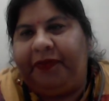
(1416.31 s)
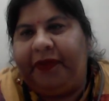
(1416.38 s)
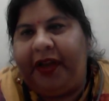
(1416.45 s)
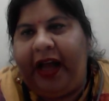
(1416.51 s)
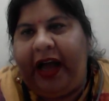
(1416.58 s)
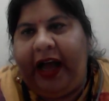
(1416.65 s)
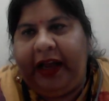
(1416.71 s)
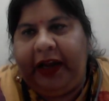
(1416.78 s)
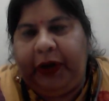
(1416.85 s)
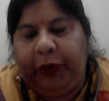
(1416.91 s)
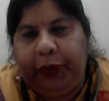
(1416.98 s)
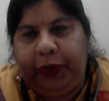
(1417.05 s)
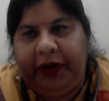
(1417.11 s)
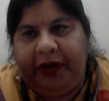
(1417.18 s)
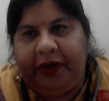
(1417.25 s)
I
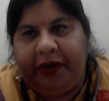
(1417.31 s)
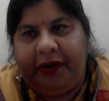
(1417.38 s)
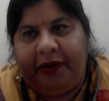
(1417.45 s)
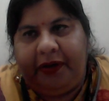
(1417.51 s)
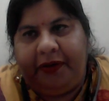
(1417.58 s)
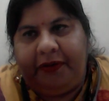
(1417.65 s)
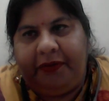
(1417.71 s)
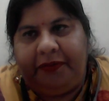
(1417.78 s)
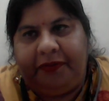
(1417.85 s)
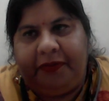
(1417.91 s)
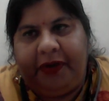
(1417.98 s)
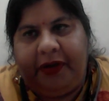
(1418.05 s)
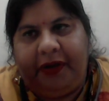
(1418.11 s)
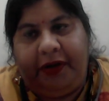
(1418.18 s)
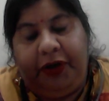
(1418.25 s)
could
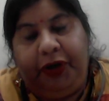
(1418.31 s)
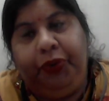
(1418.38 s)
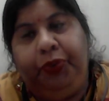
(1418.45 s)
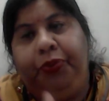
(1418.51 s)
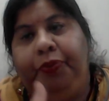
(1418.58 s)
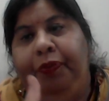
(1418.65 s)
do